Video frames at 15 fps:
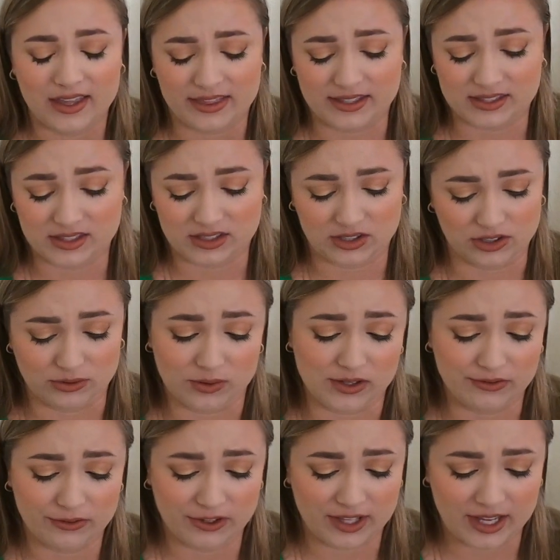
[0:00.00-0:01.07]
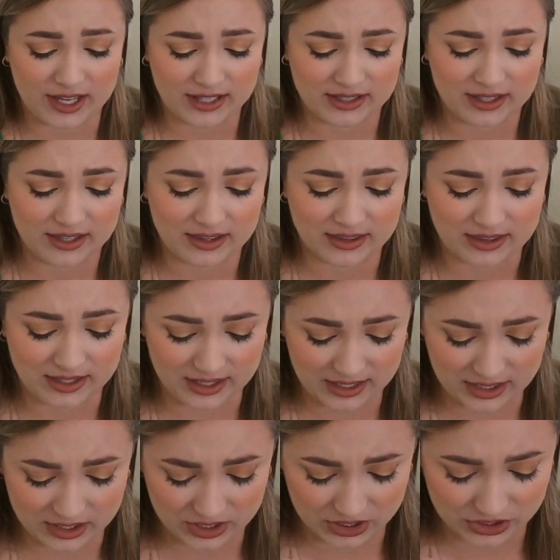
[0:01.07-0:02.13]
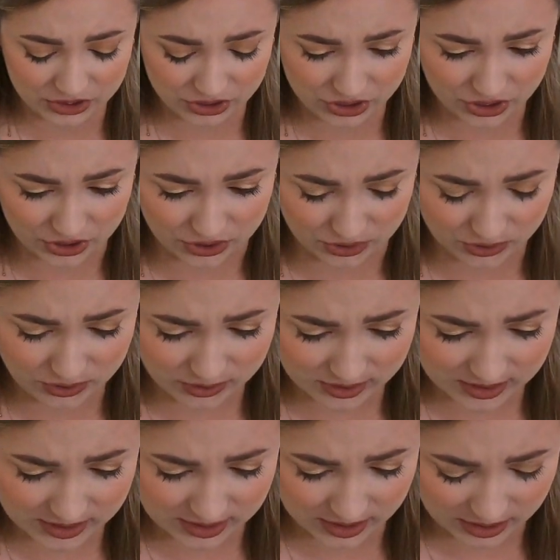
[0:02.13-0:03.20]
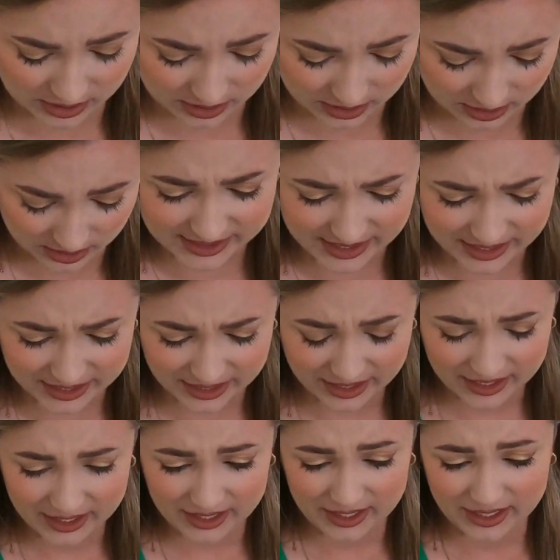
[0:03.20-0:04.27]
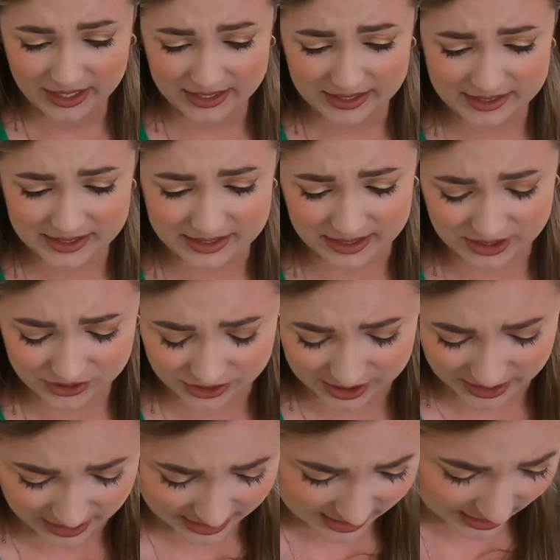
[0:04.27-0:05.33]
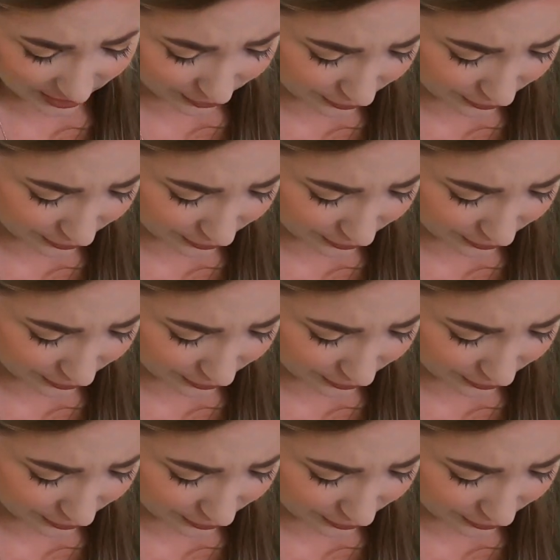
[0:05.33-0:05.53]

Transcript: this is a good one for that. The notes, this is interesting. It's like